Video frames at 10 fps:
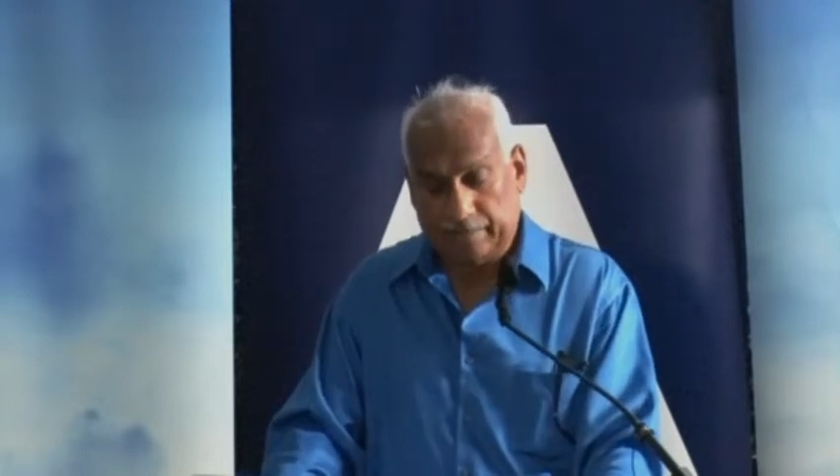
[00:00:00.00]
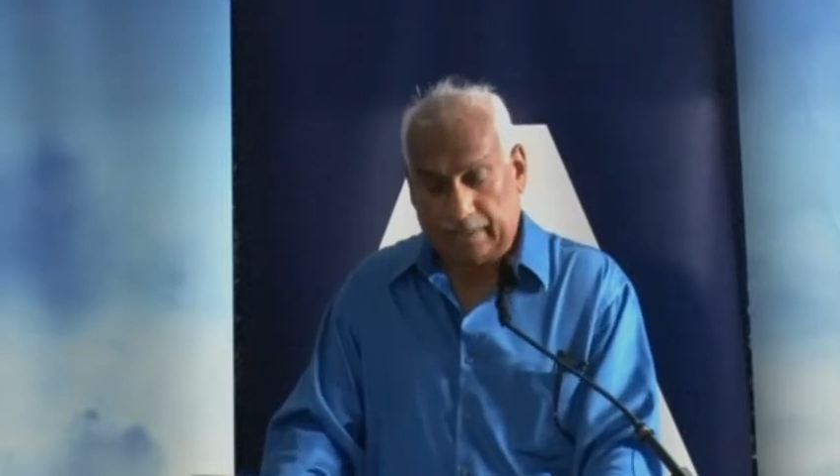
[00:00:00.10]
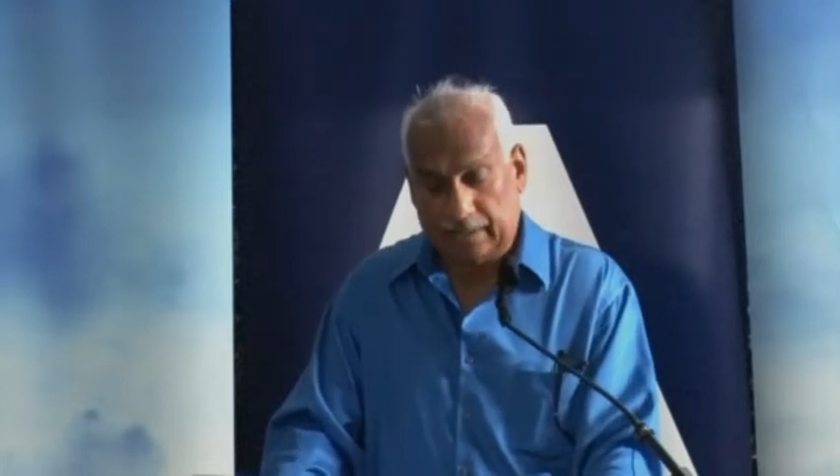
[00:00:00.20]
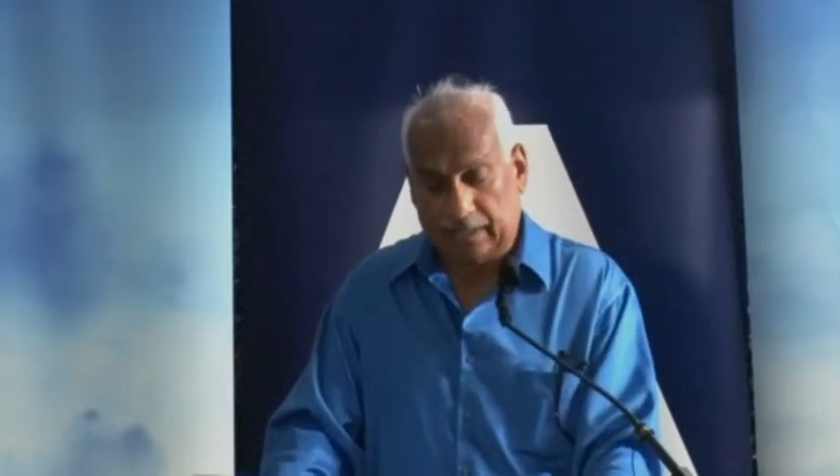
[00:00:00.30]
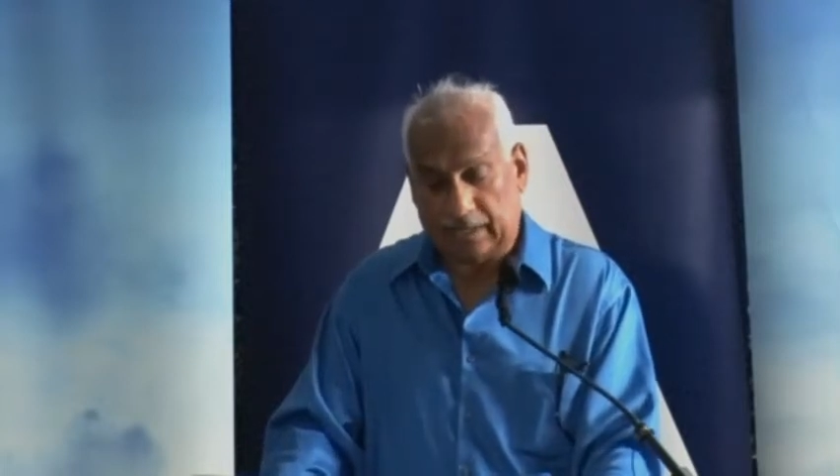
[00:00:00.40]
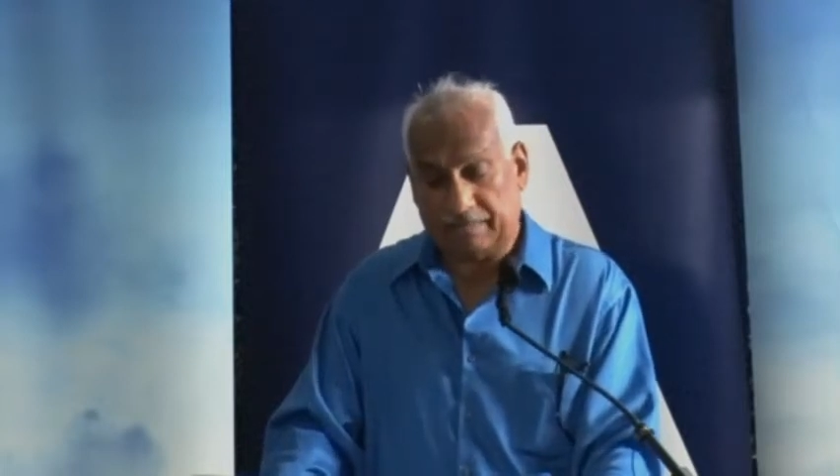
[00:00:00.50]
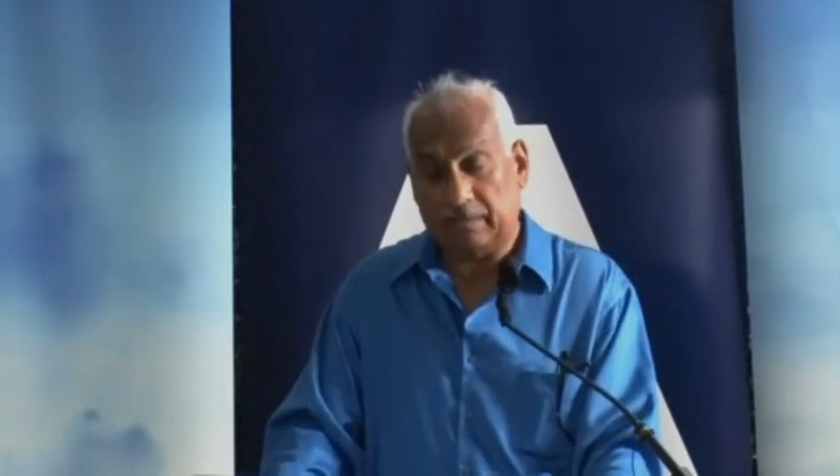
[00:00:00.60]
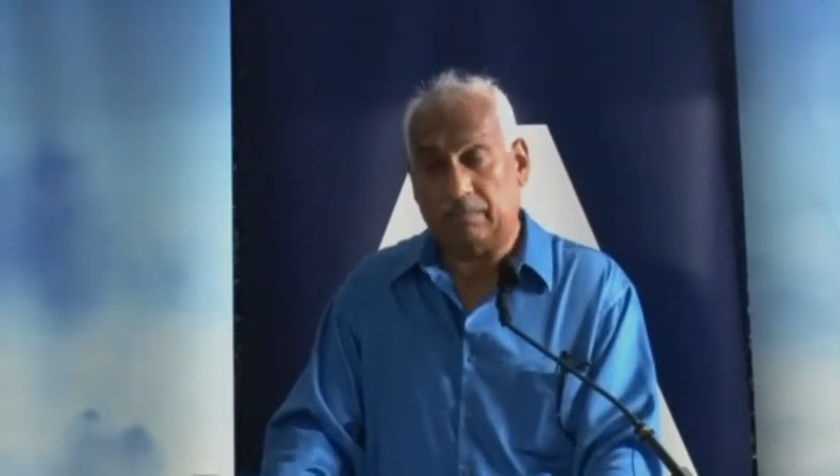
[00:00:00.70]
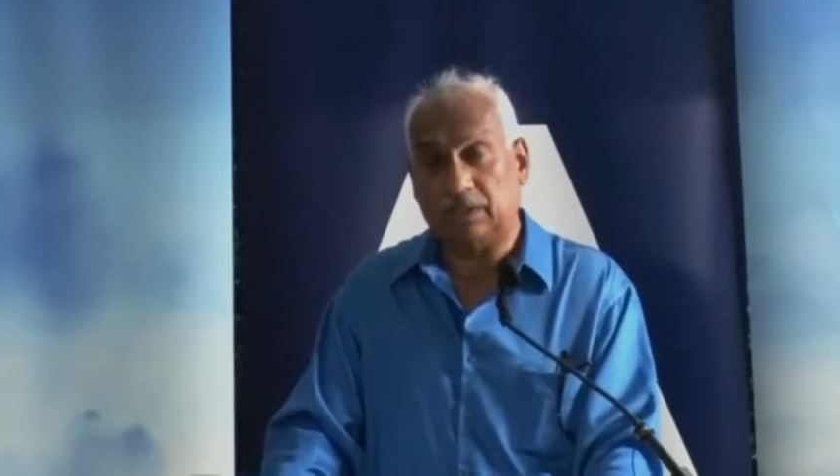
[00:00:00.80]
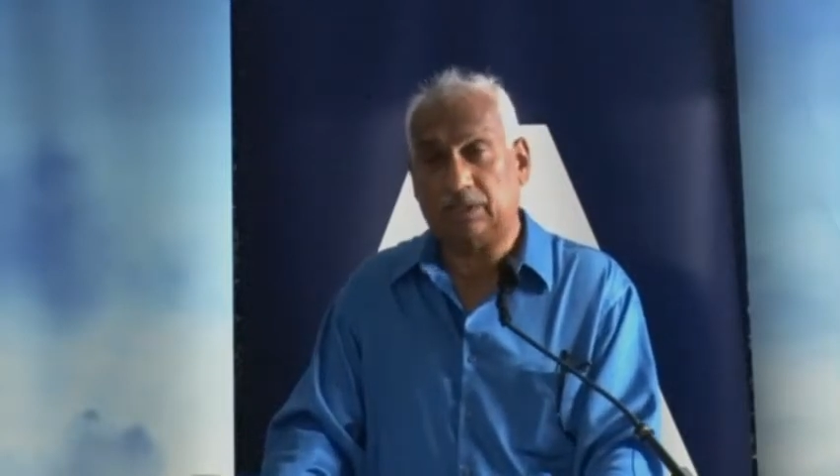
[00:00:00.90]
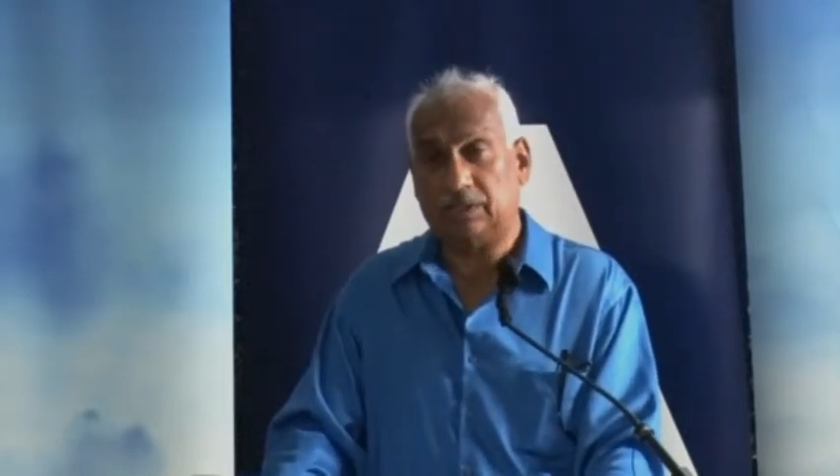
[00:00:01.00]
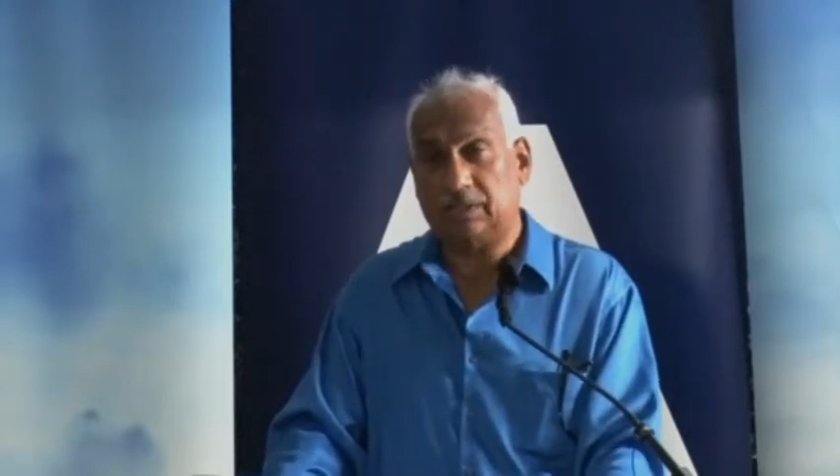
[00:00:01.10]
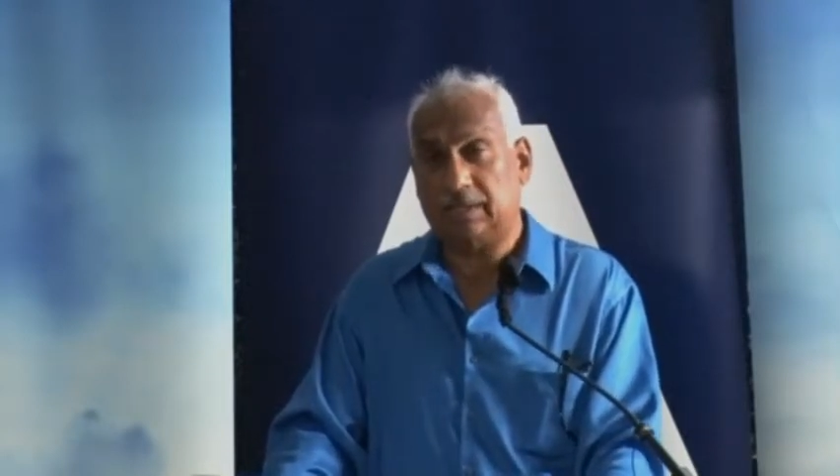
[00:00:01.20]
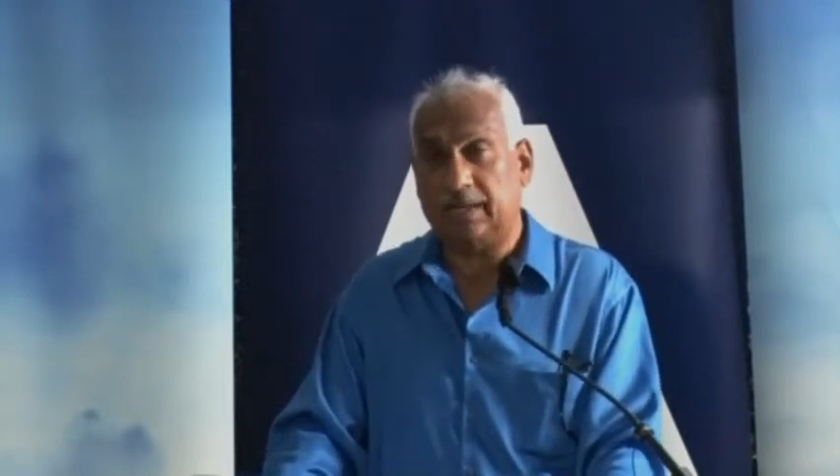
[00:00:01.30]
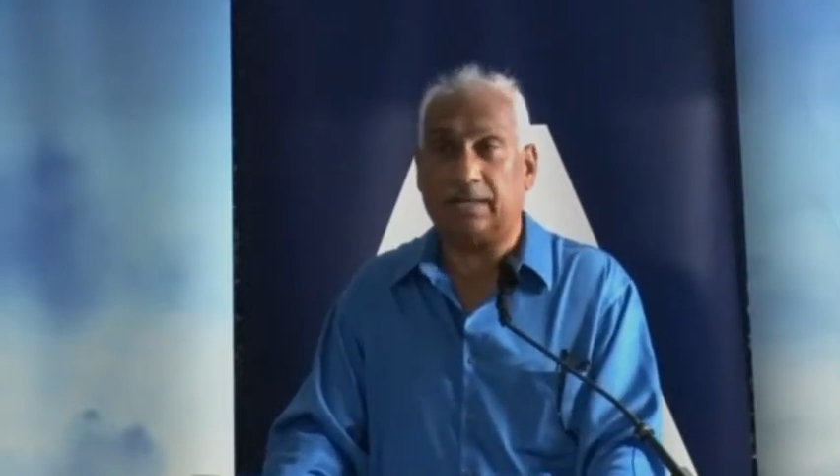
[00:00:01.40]
that after much
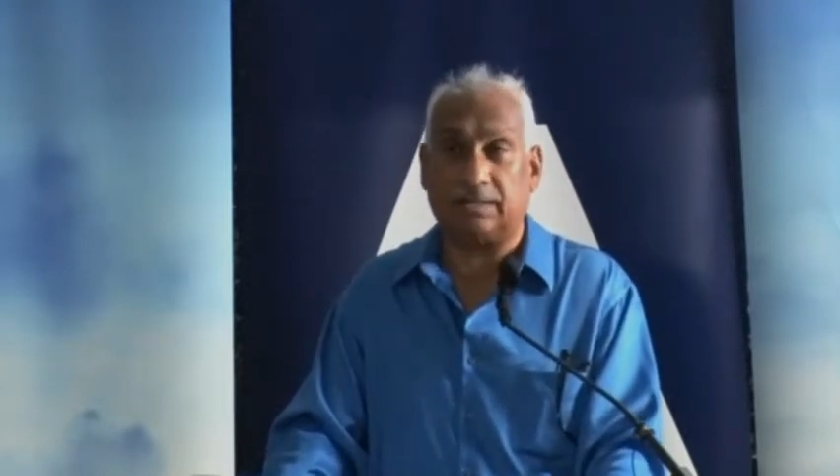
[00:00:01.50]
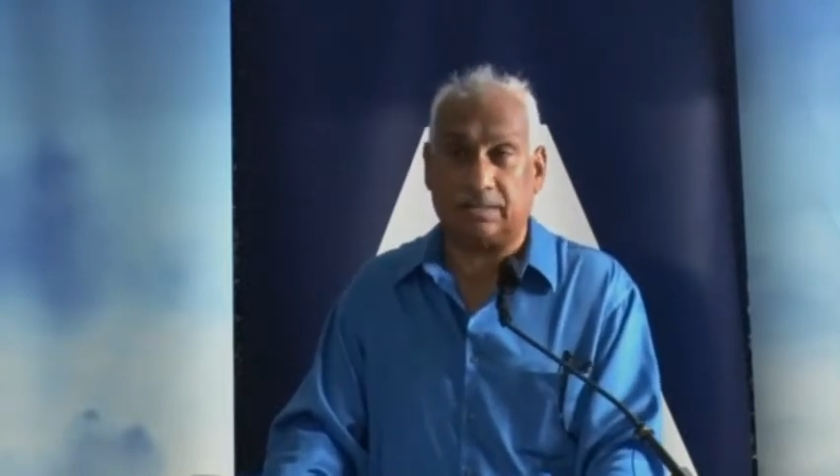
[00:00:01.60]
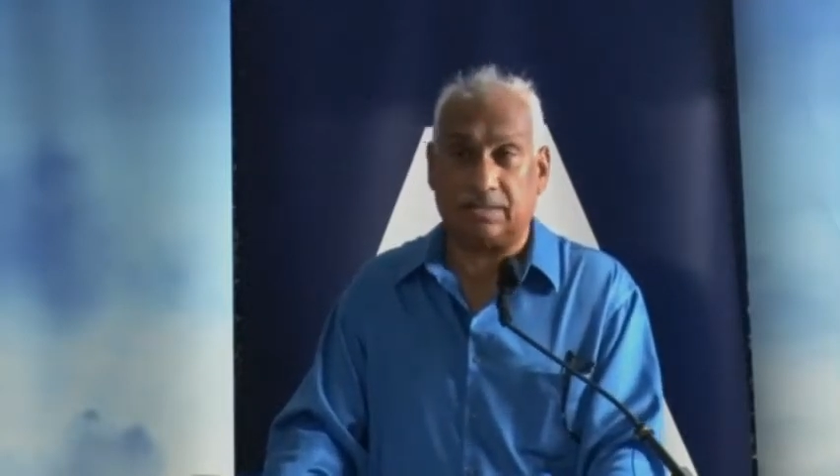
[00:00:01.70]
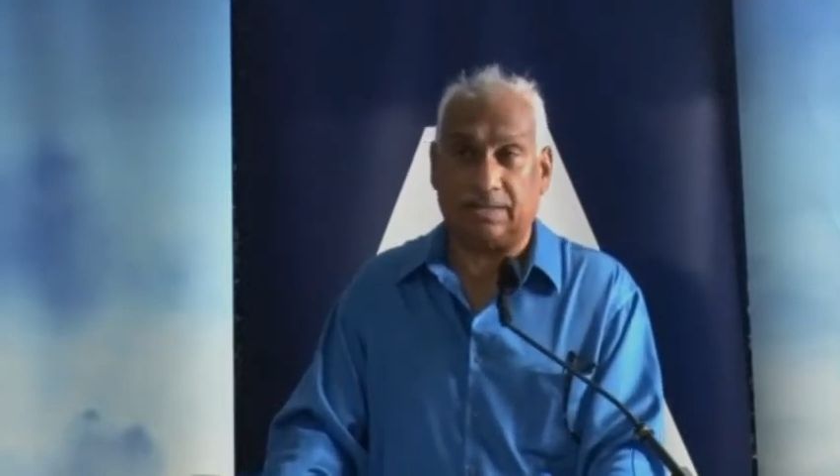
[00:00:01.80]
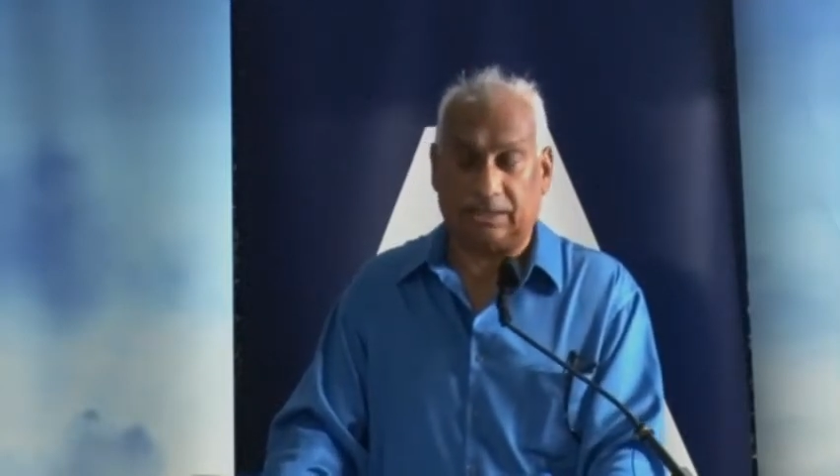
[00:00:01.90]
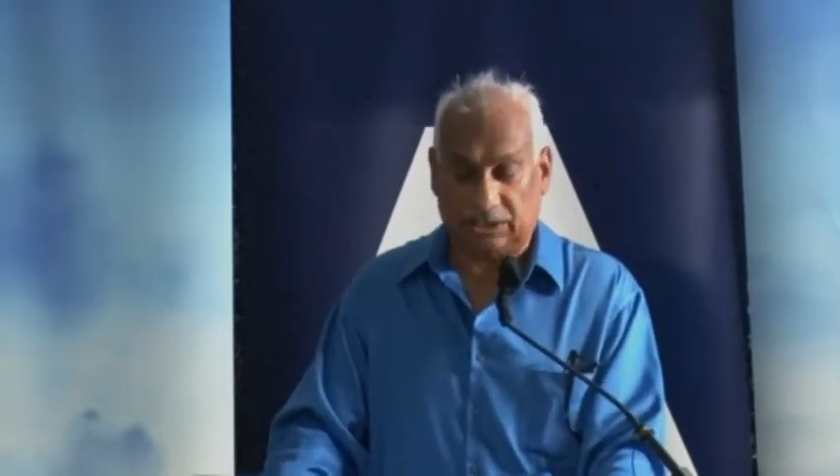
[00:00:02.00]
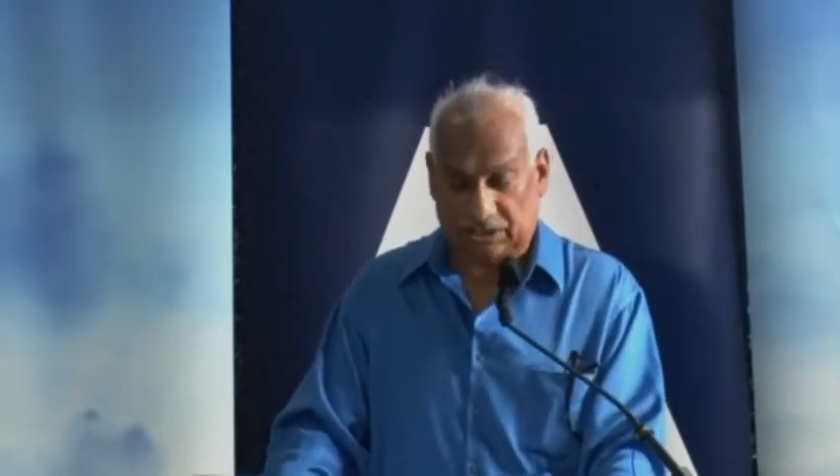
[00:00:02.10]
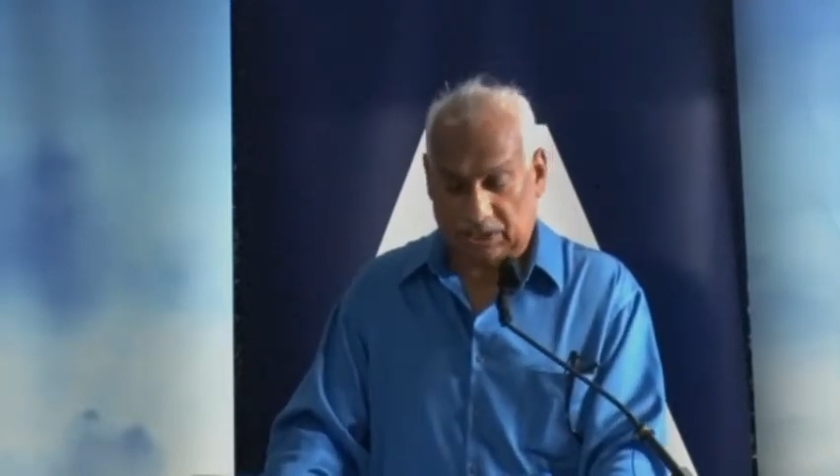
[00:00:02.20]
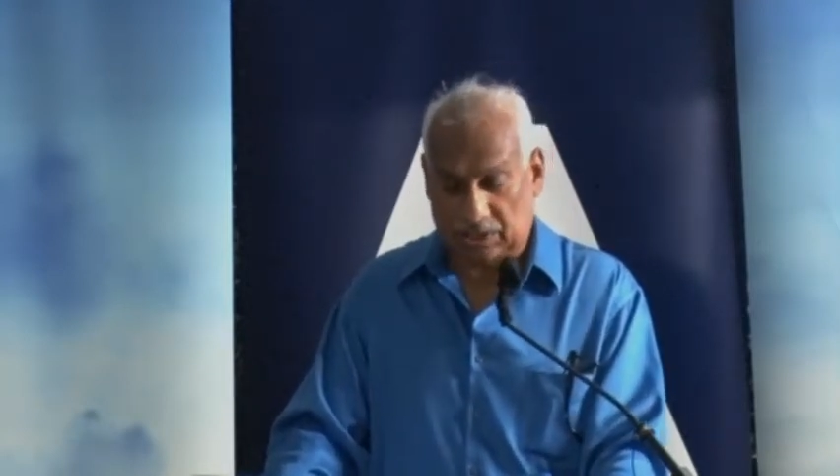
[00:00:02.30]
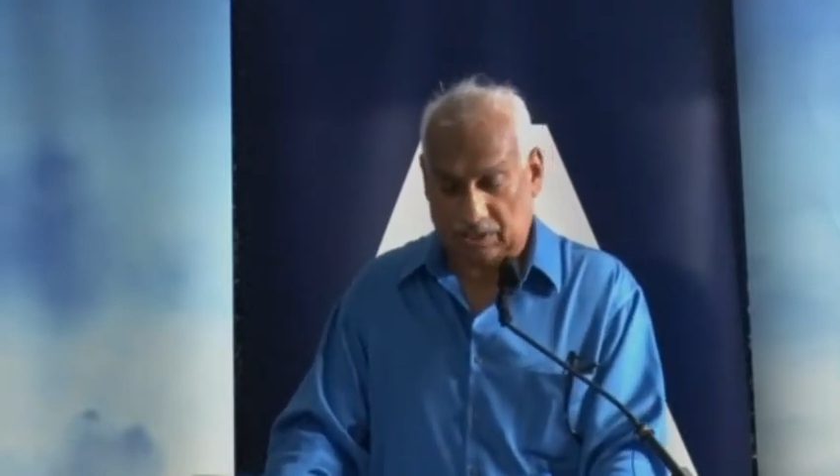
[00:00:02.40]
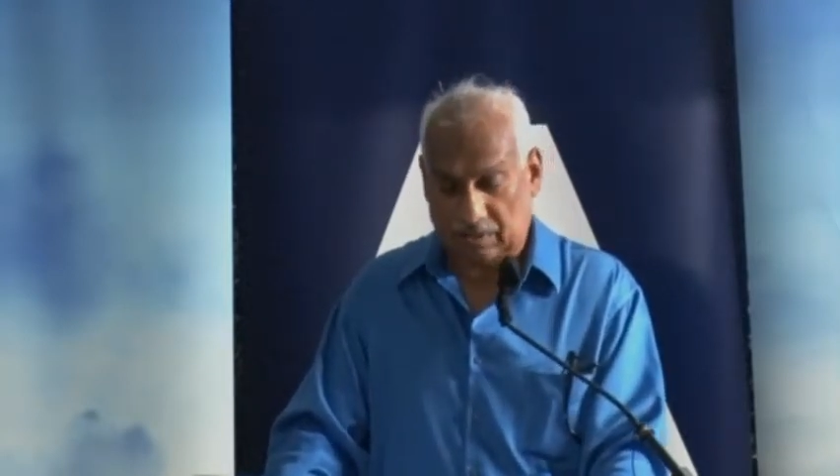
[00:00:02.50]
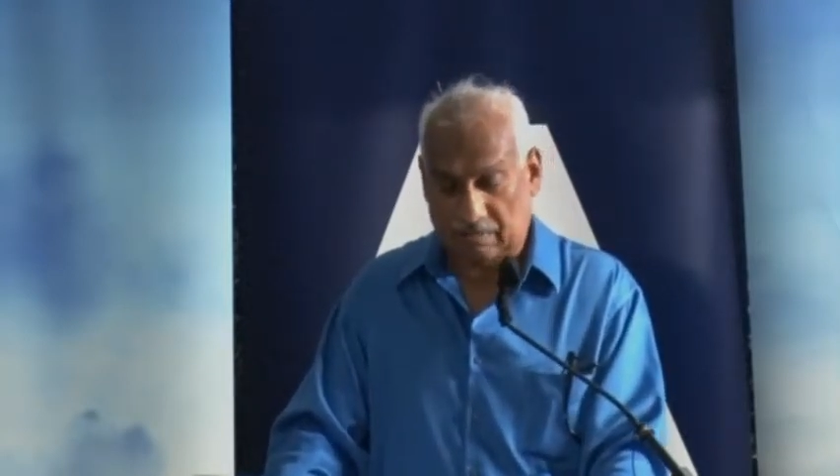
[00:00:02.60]
hiatus and agitation